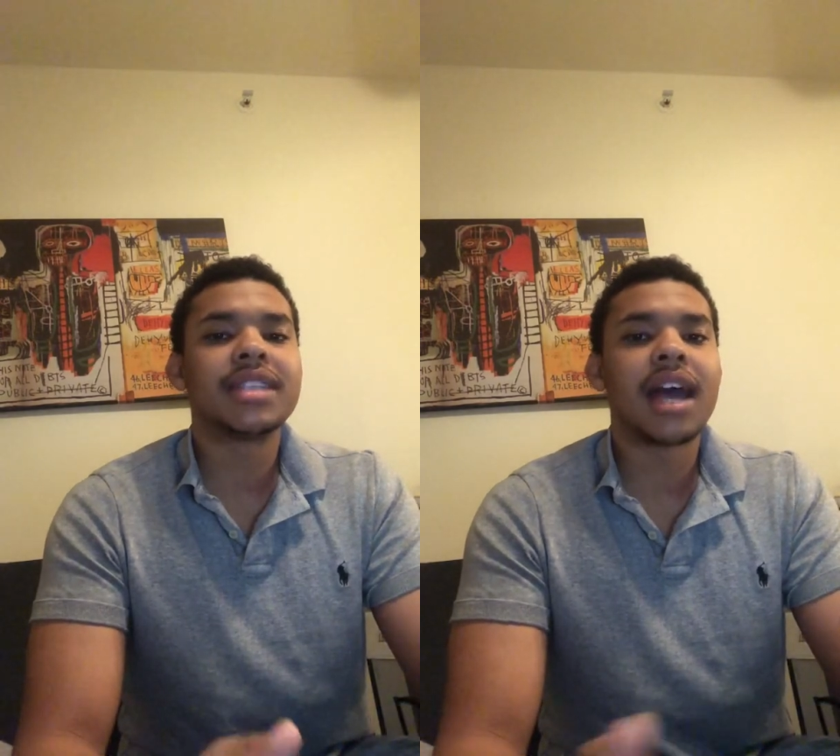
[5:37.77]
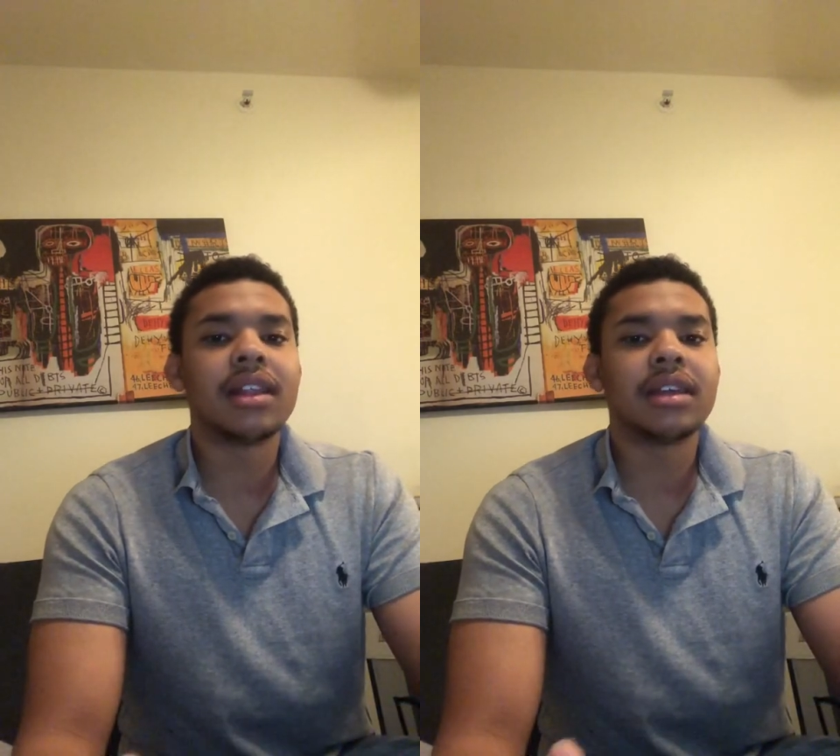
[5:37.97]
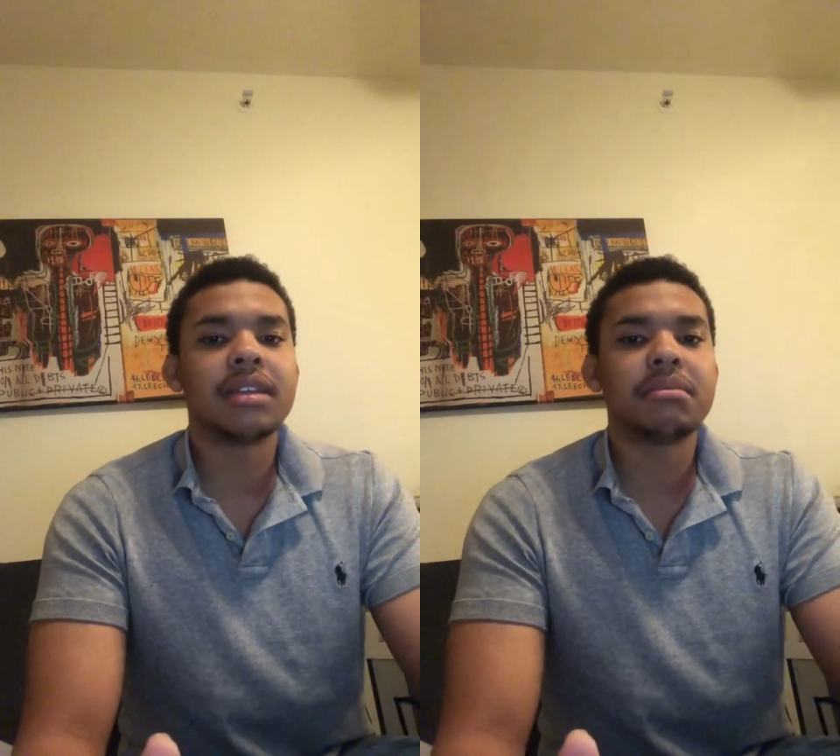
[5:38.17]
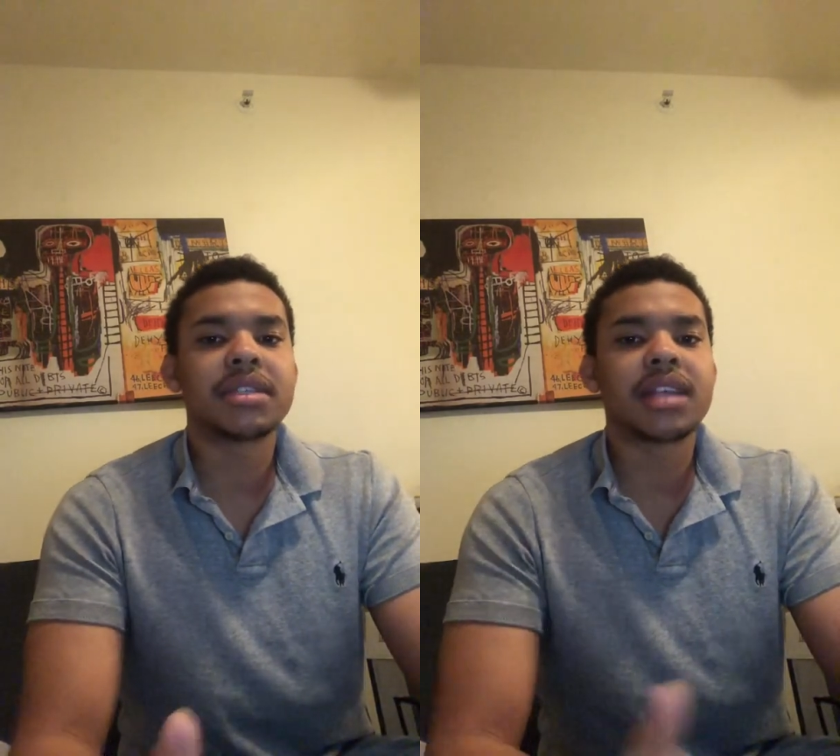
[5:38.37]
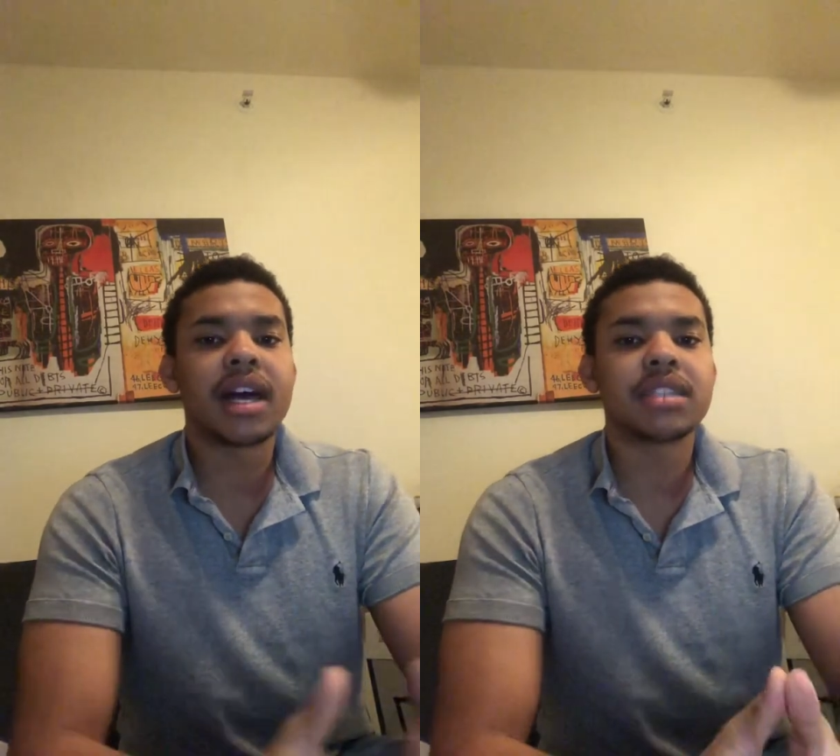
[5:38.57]
telling
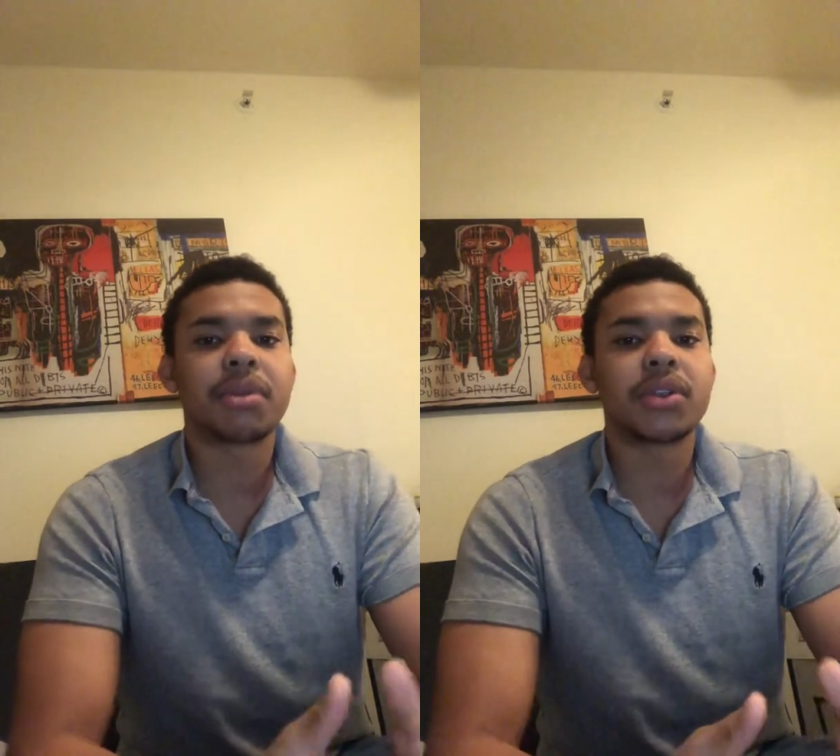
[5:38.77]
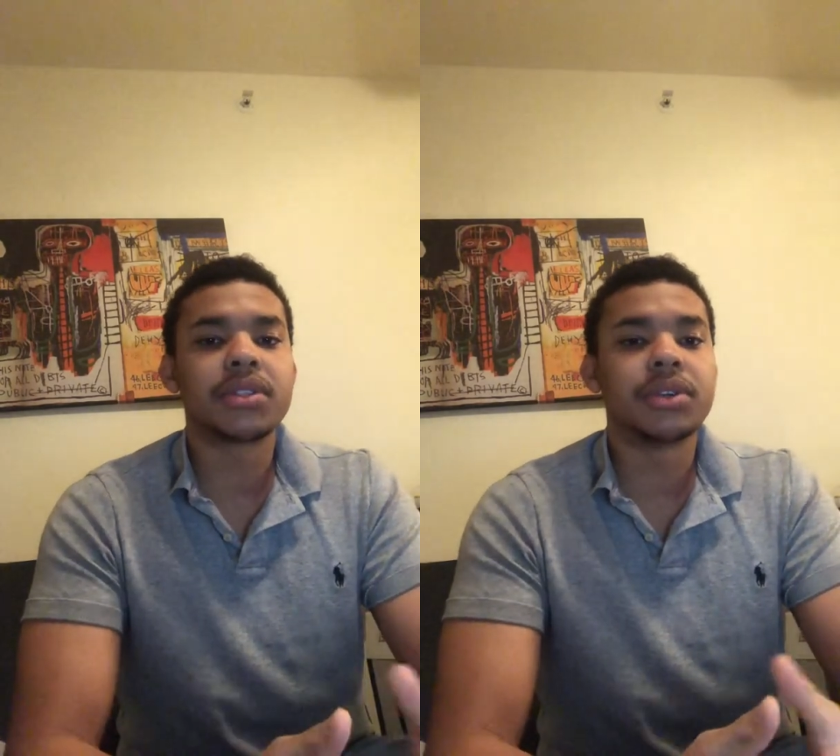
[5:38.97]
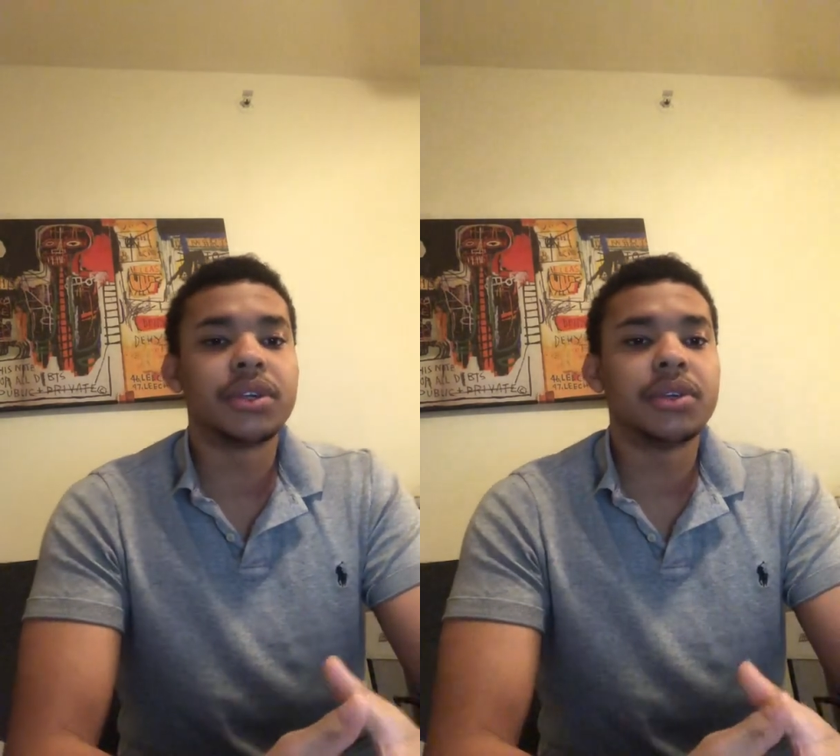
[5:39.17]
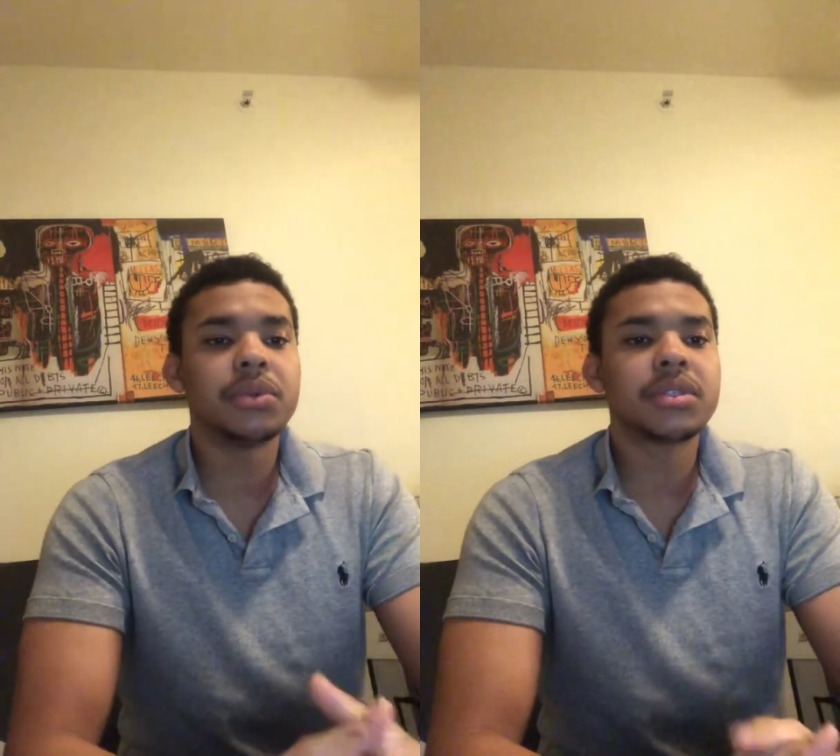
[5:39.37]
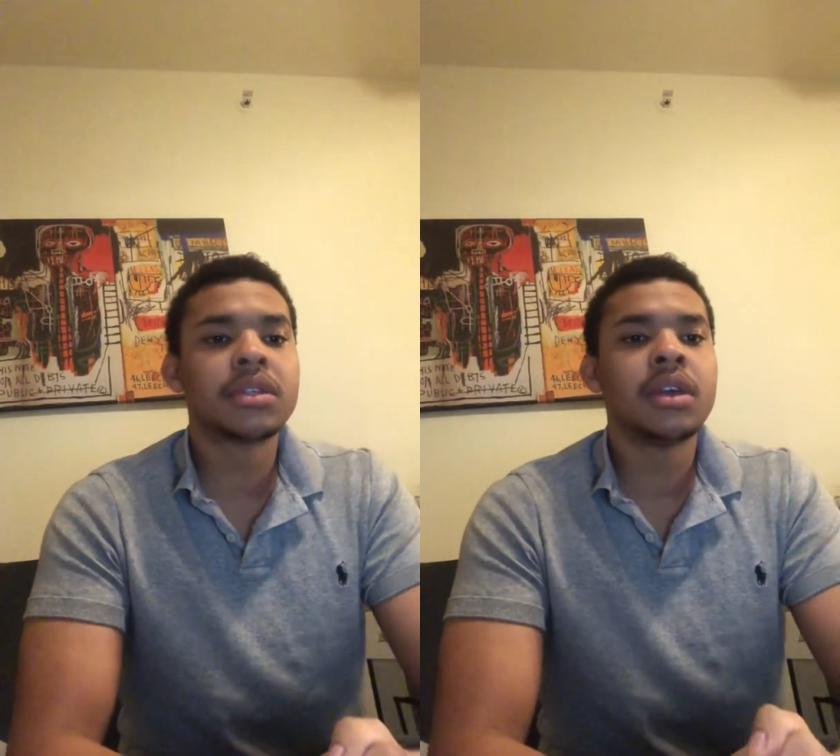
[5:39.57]
besides personal
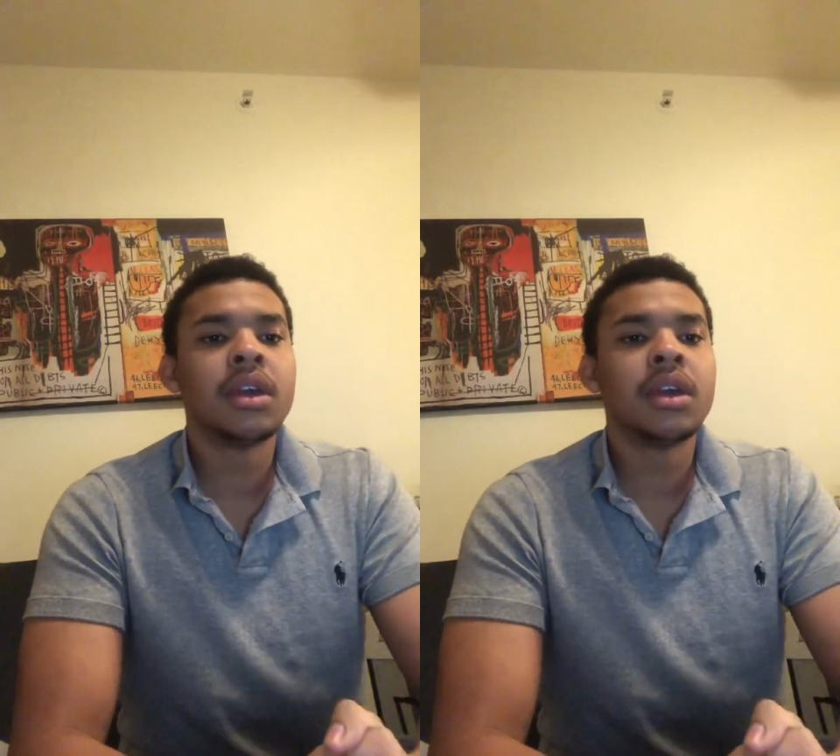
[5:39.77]
use,